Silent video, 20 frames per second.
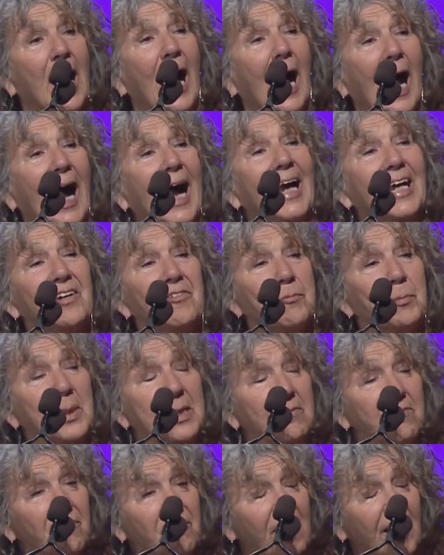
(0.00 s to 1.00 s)
I have
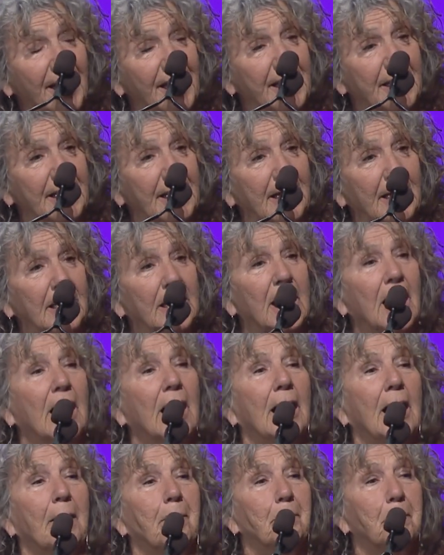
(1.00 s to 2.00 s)
been fighting
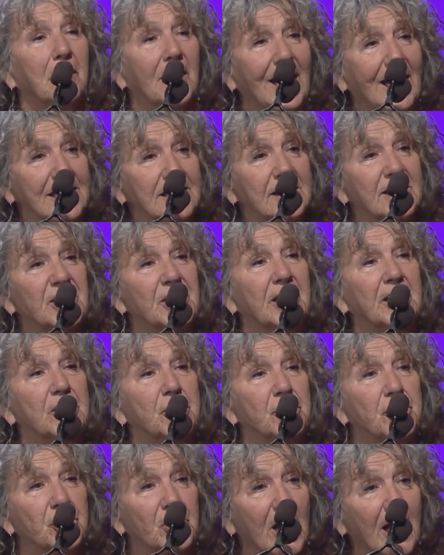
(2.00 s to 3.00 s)
a plastic
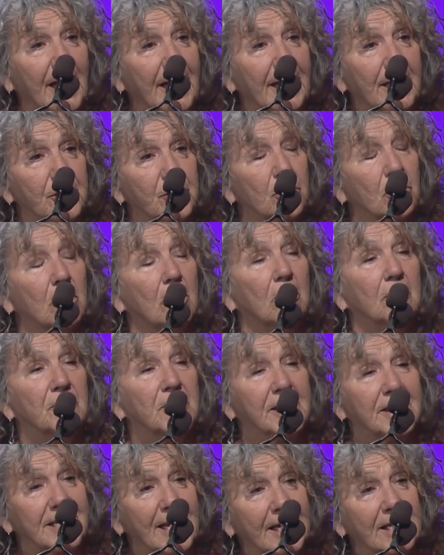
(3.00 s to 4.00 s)
giant on
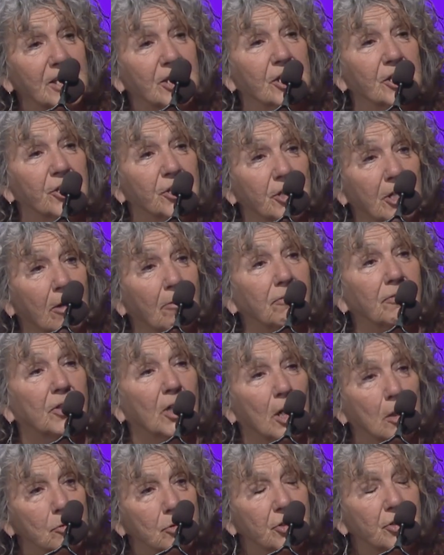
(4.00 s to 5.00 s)
the Texas Gulf
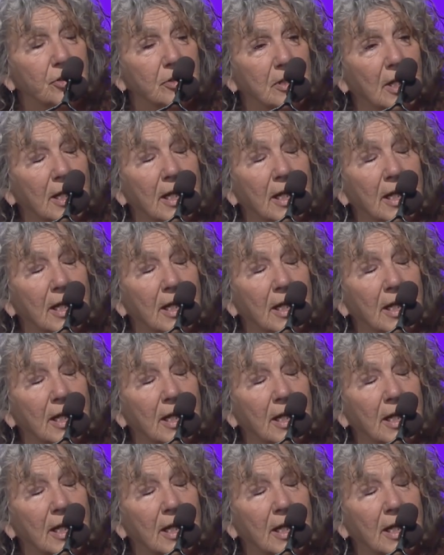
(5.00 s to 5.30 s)
Coast.